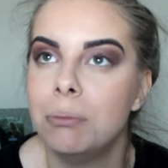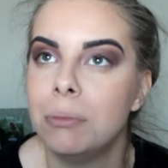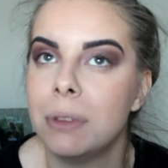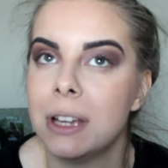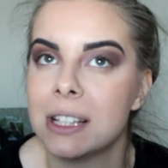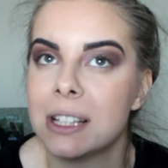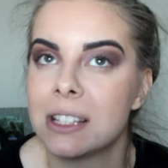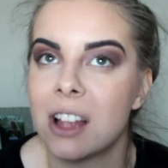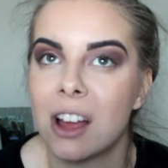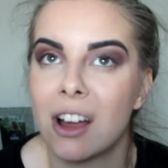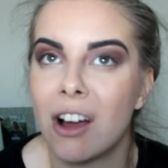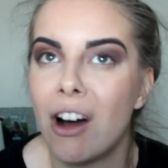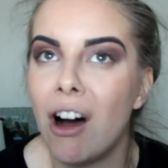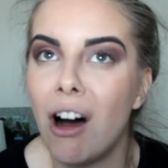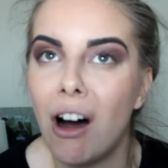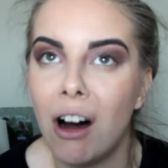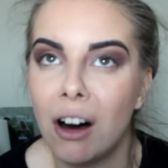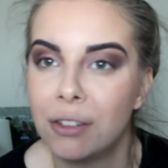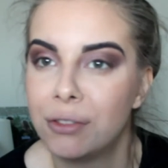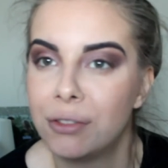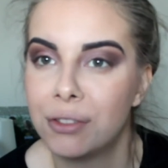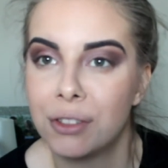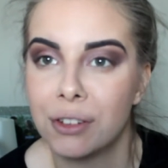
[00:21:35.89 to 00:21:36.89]
It's like
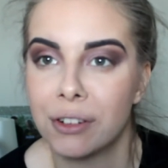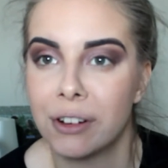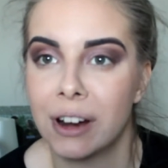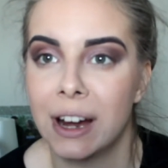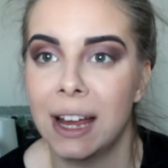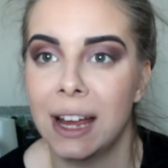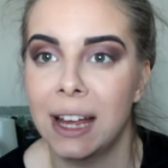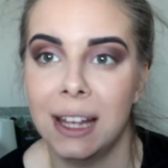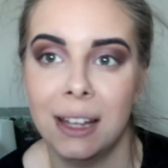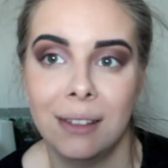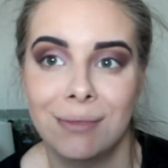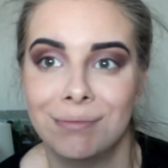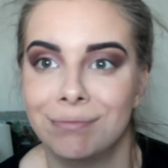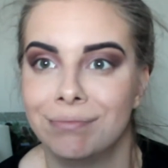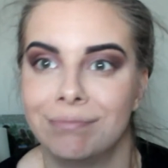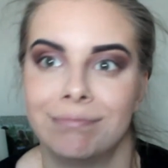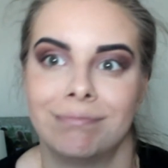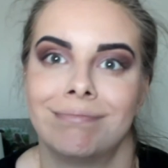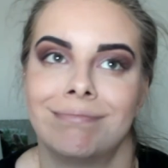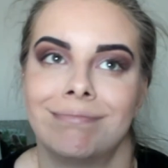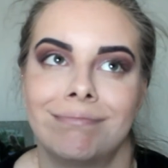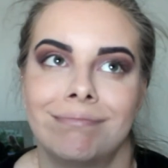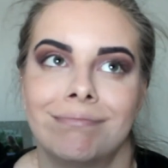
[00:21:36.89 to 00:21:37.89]
3:30,
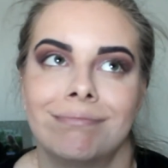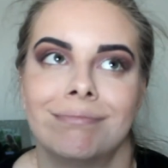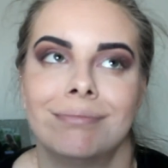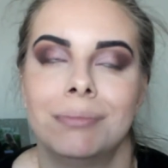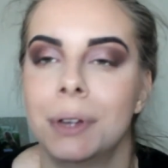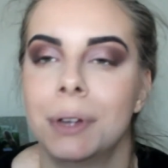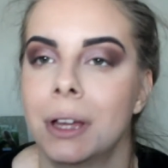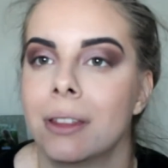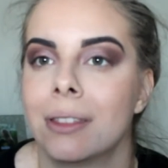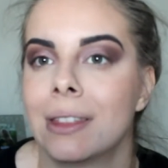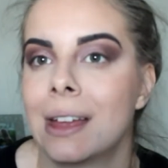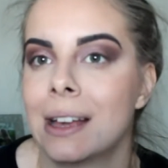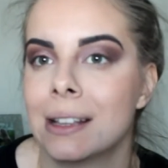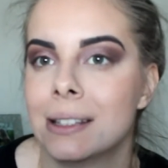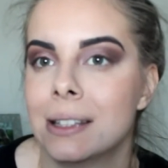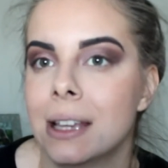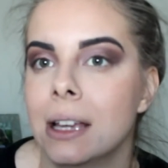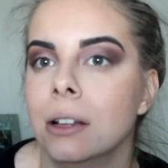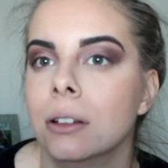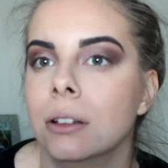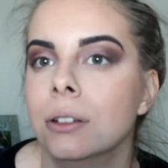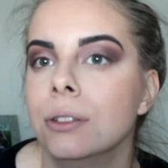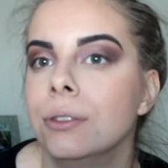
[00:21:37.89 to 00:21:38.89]
but that's
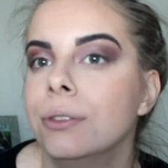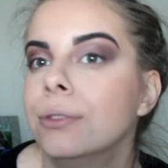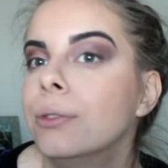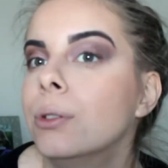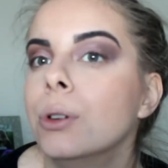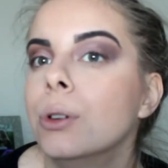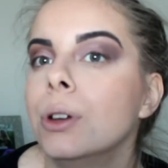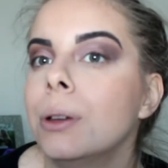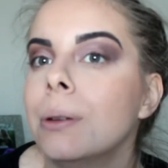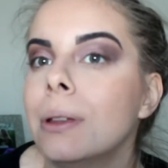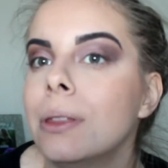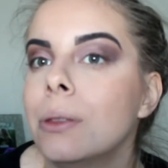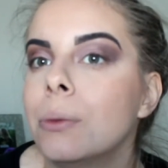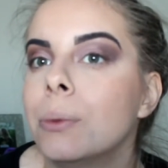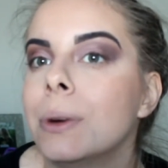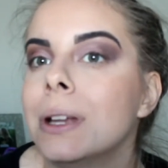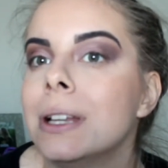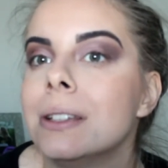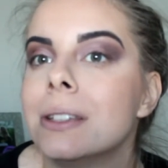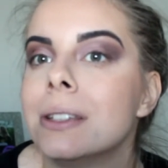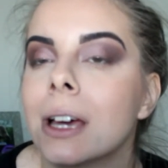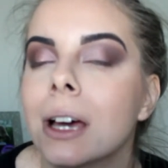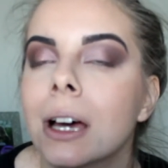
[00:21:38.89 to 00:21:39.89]
England for you in the
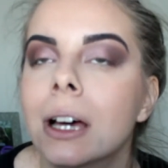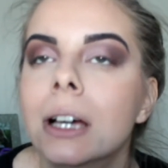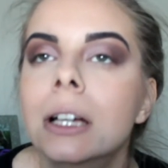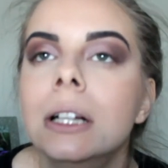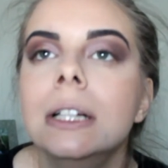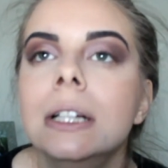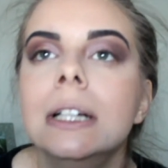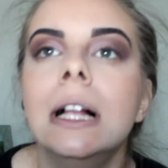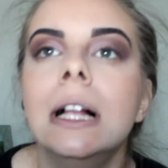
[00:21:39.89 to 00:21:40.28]
winter.